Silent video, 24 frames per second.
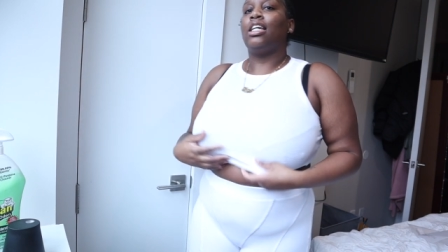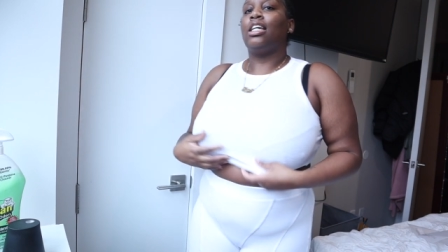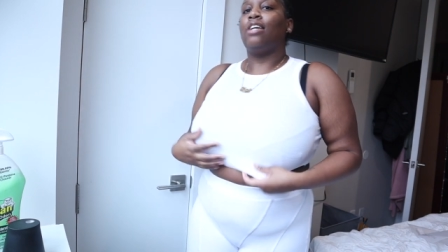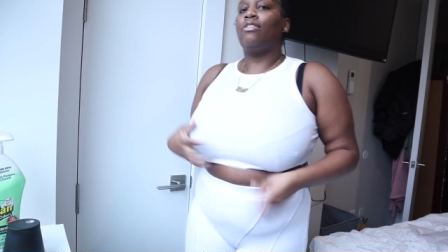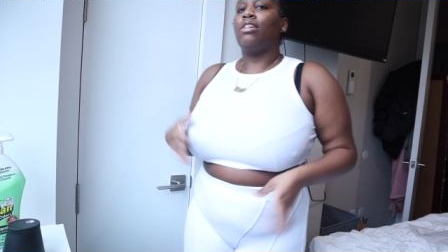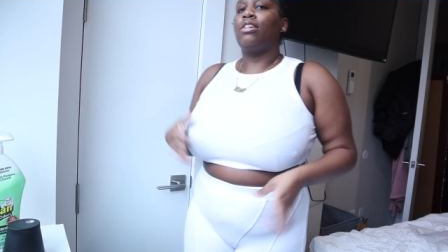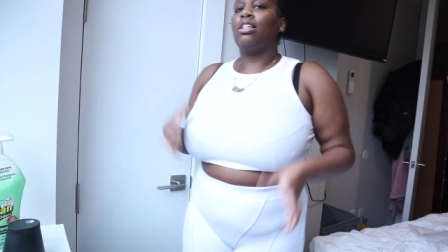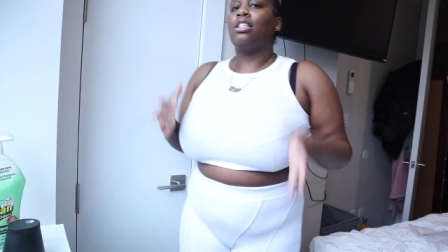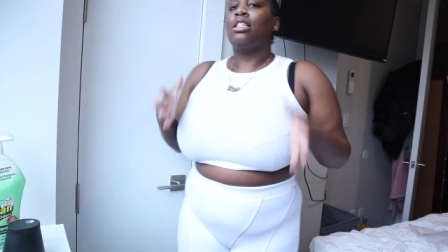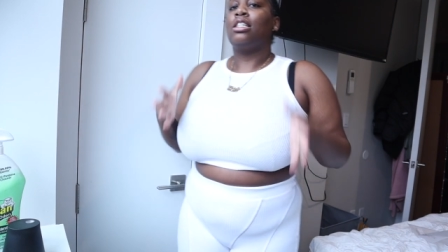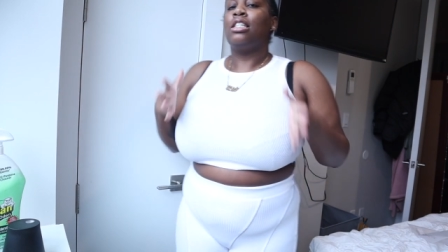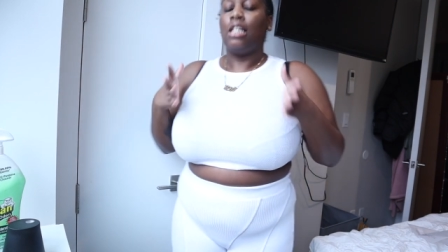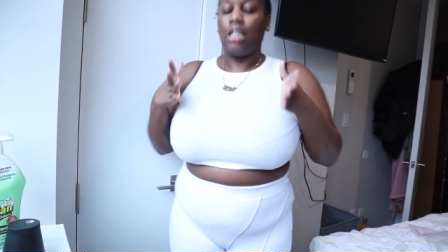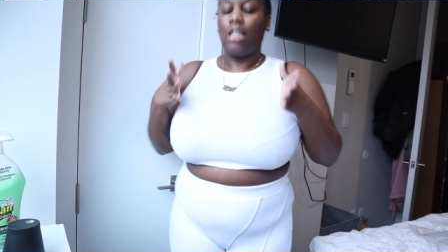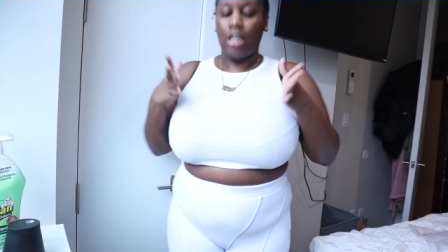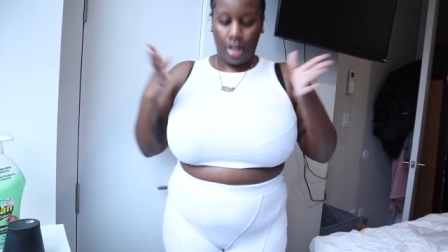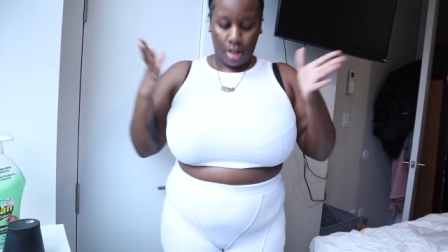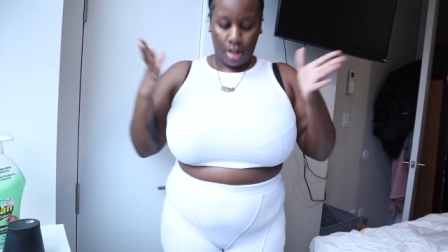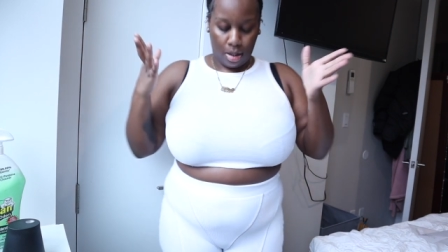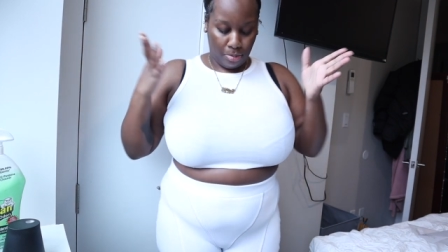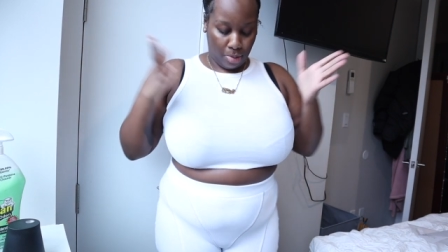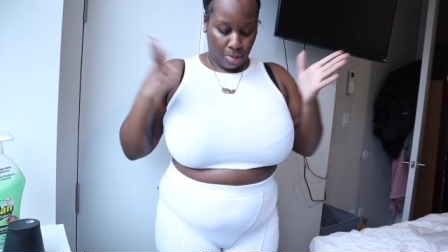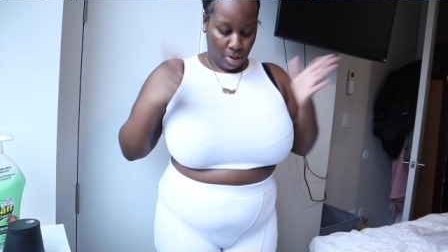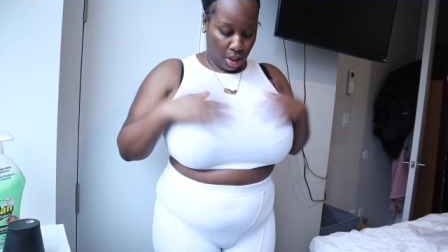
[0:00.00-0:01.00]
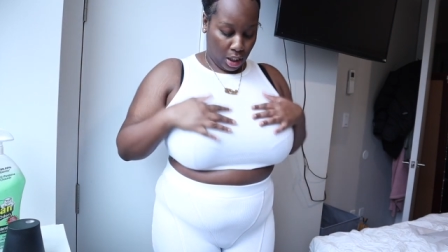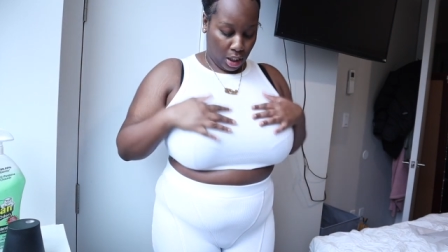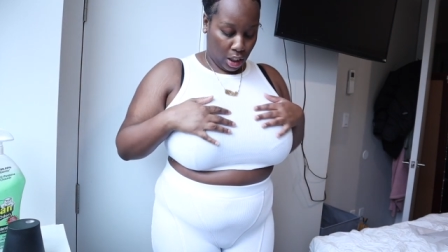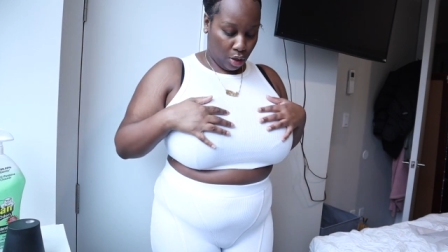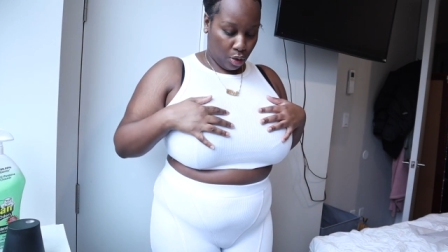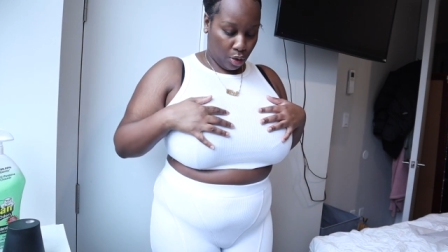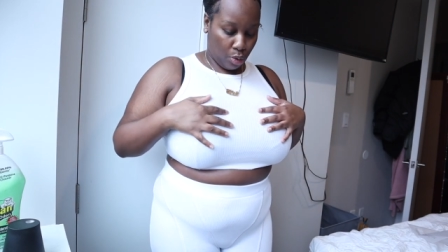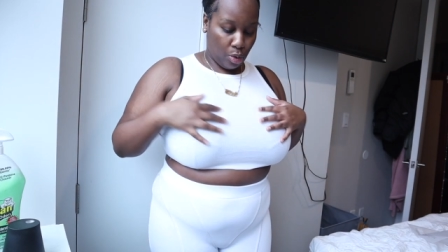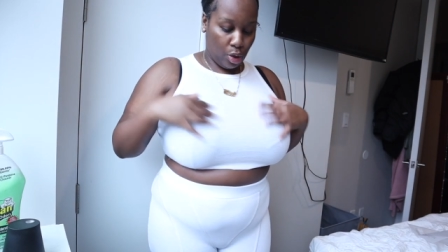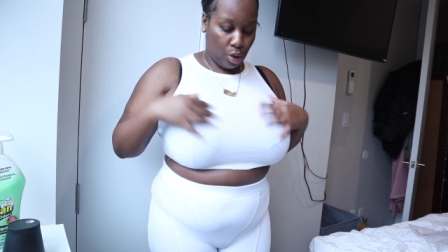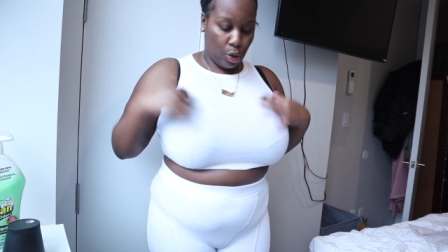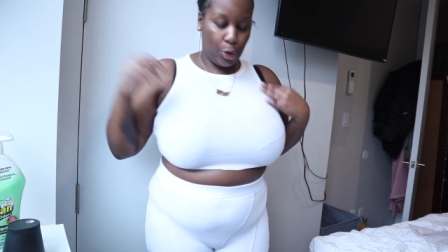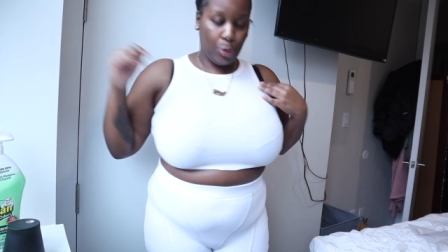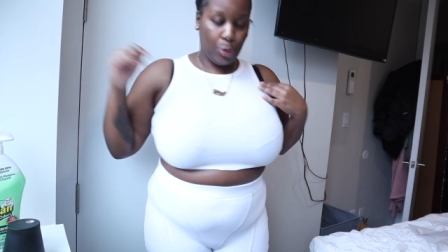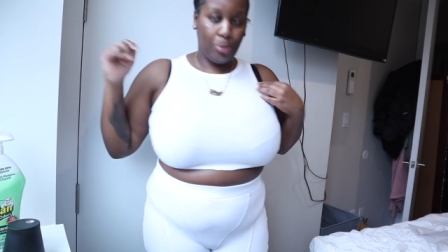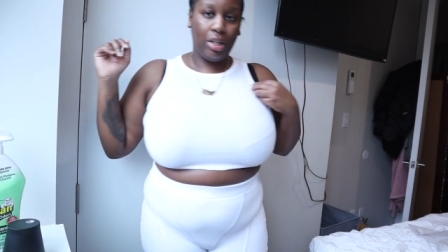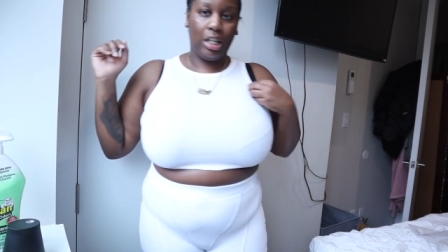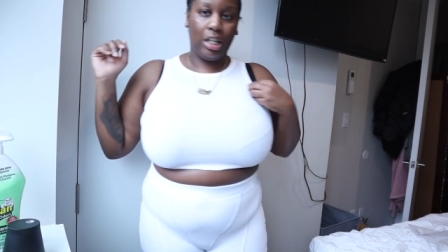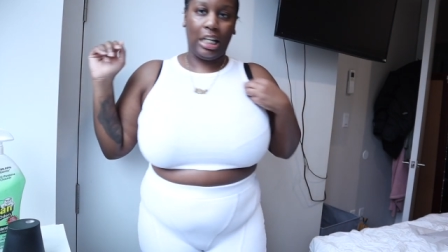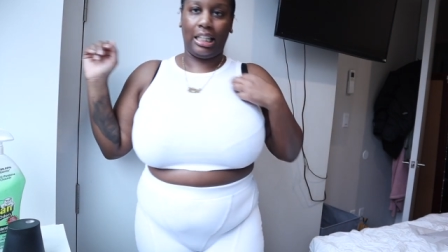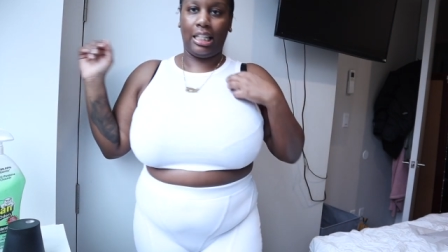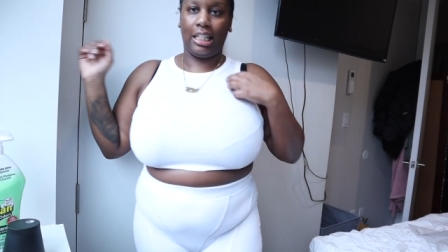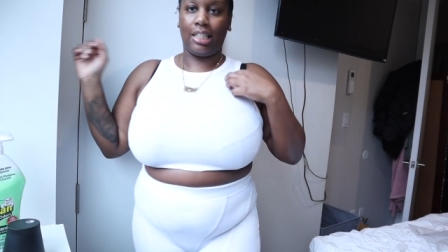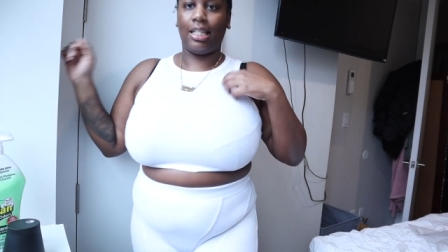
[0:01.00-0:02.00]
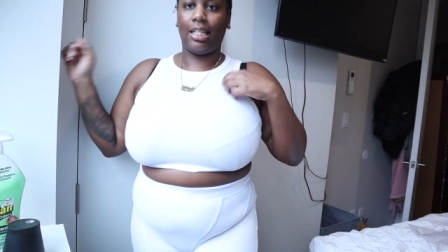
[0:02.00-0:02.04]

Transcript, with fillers: giving um see-through a little bit at the